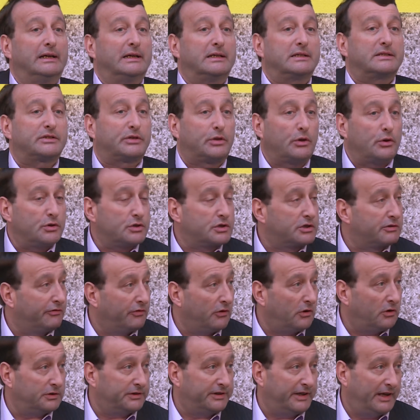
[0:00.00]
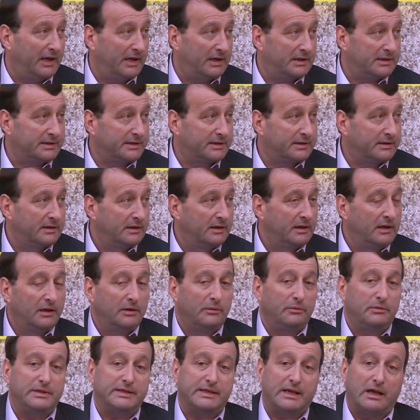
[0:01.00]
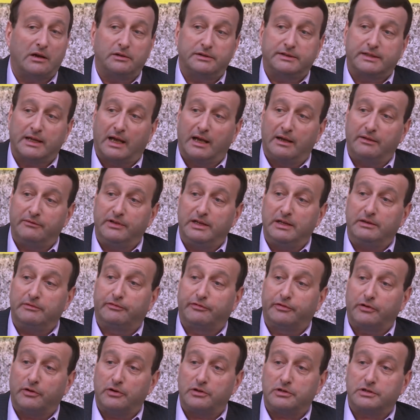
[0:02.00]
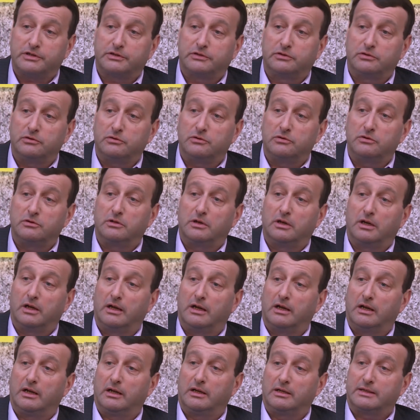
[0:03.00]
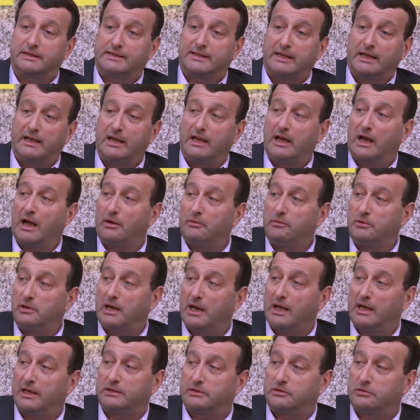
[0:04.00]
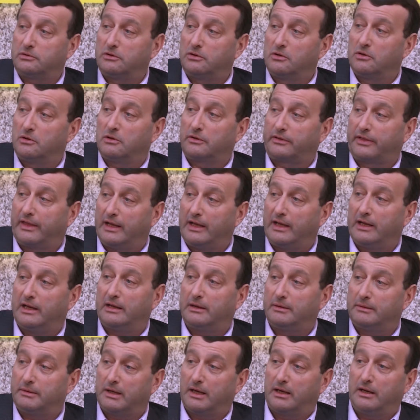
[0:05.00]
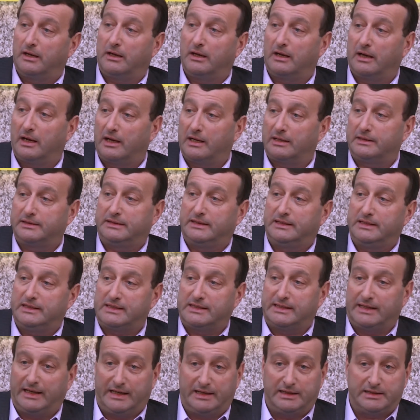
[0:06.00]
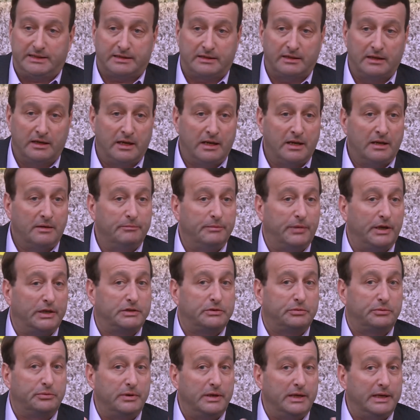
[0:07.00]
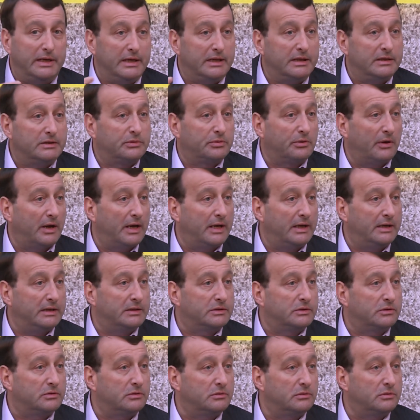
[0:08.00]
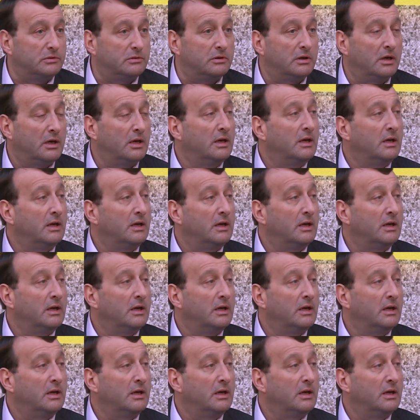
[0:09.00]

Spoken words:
search for hotels without having first to say, I would like to go there at these dates, but really trying to